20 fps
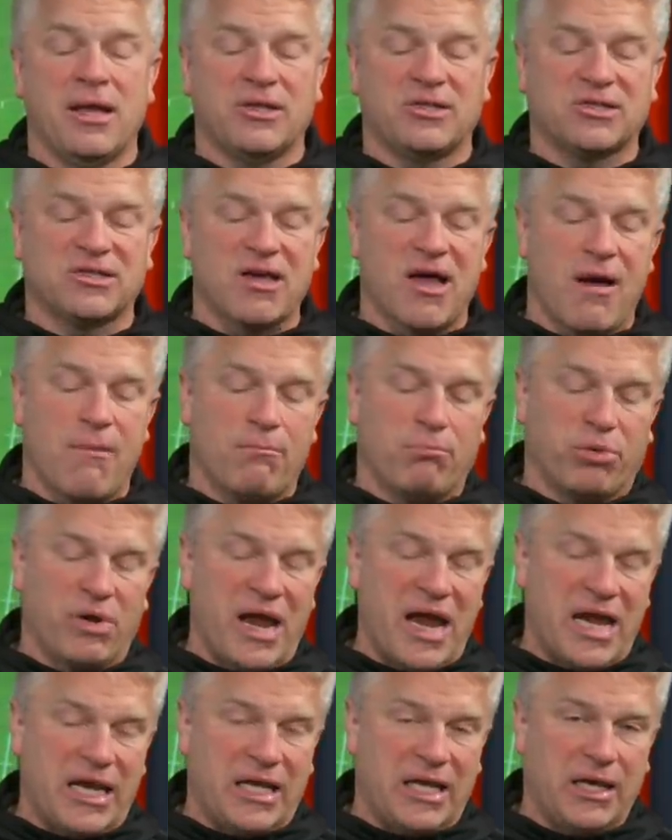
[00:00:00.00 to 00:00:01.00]
it's Tom
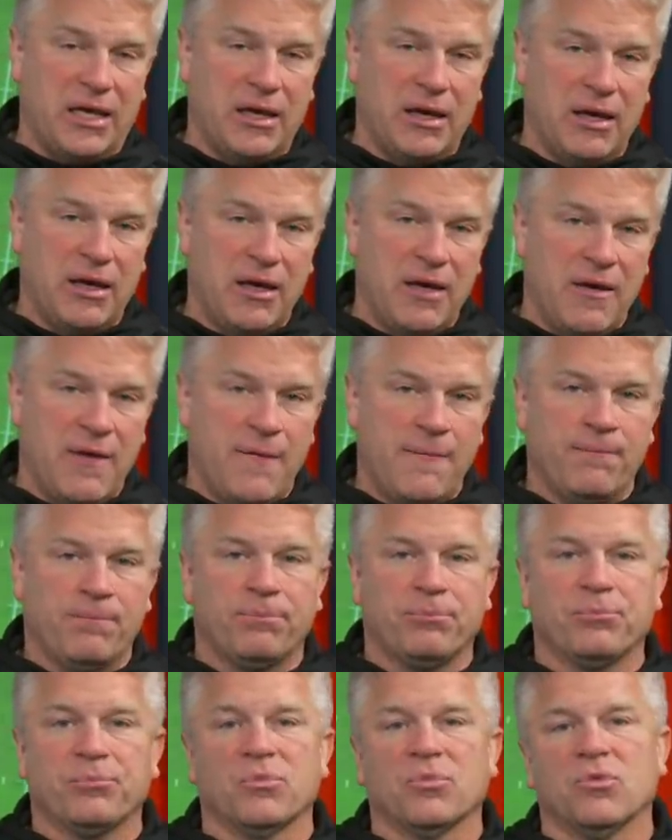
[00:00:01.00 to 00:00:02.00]
Brady,
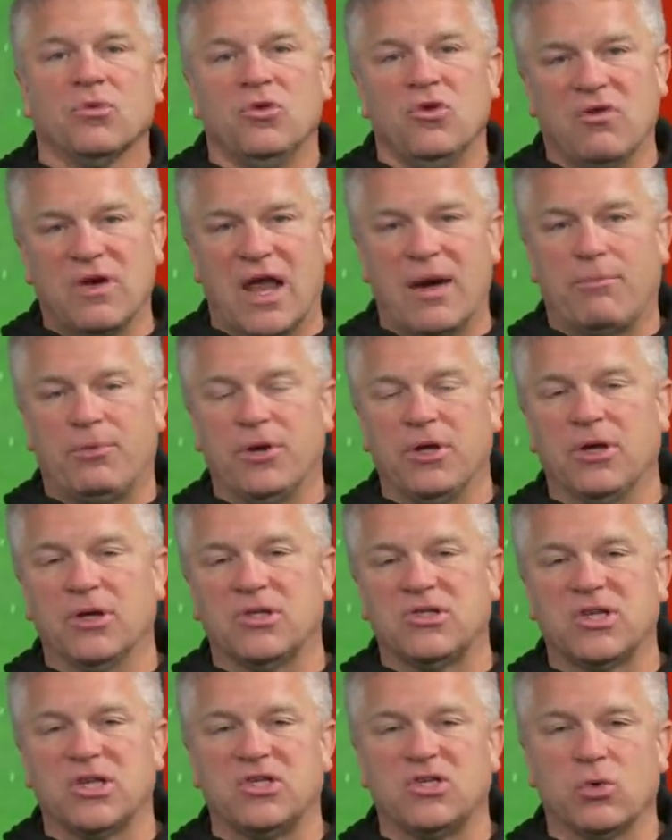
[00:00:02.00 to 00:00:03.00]
you got a pretty
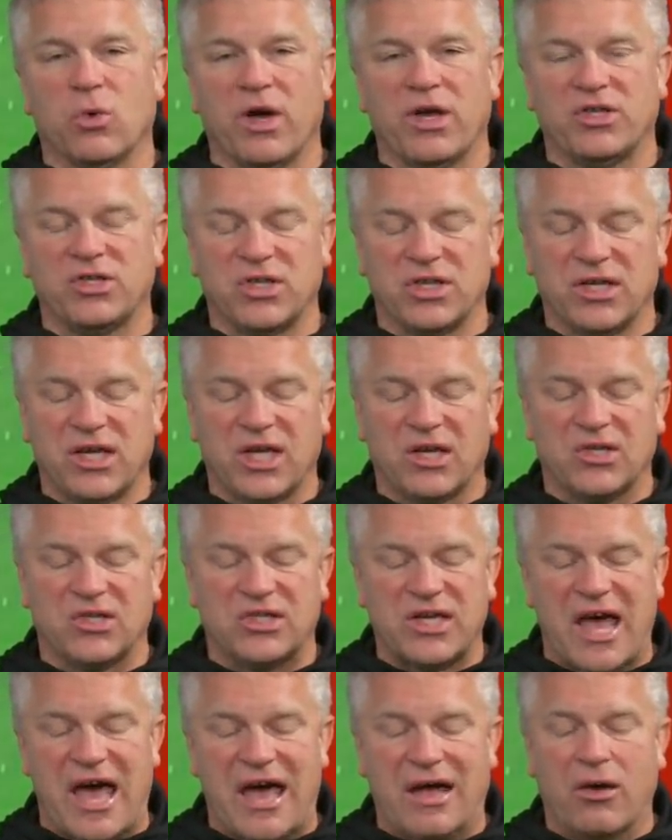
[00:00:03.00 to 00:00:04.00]
good situation to get a
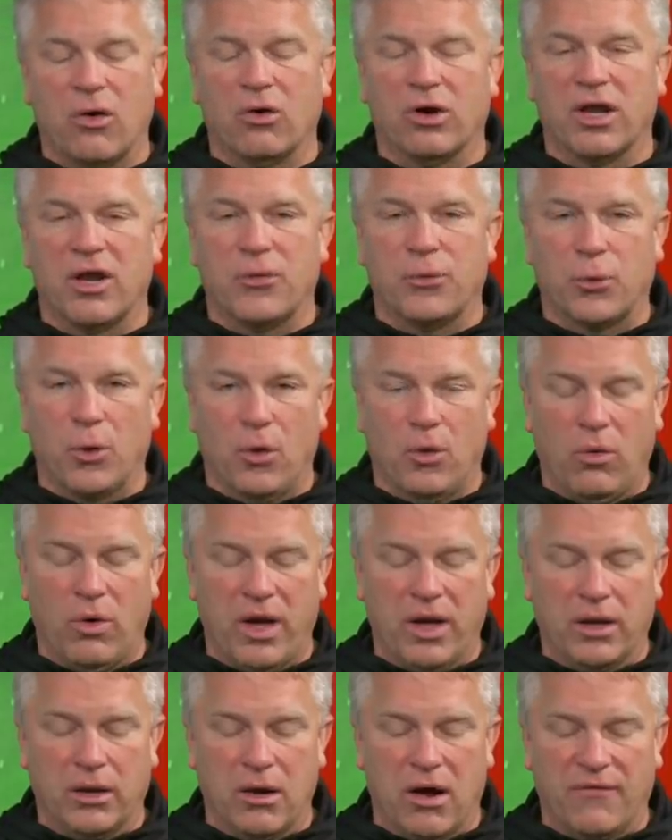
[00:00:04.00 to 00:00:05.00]
sack or get a
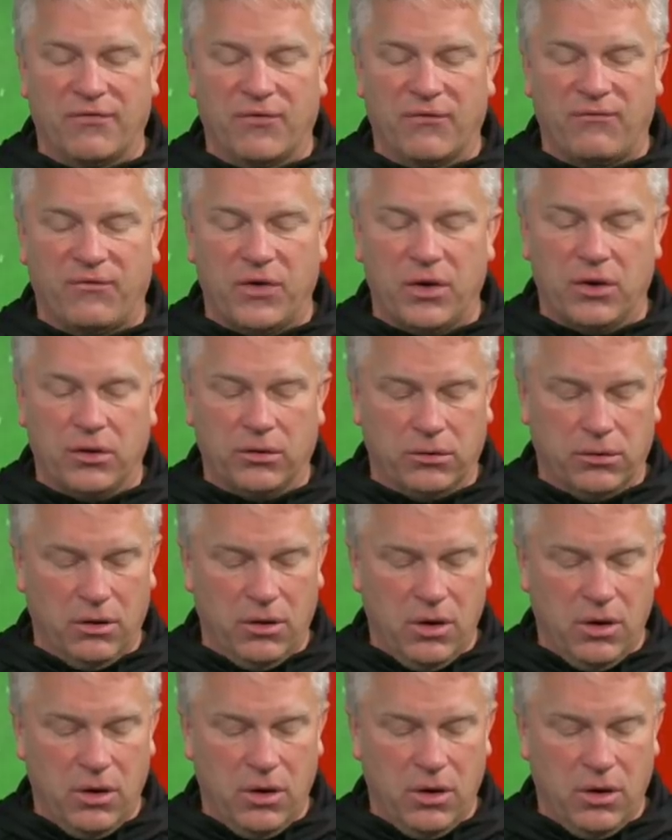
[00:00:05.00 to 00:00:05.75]
throwaway and get off the field.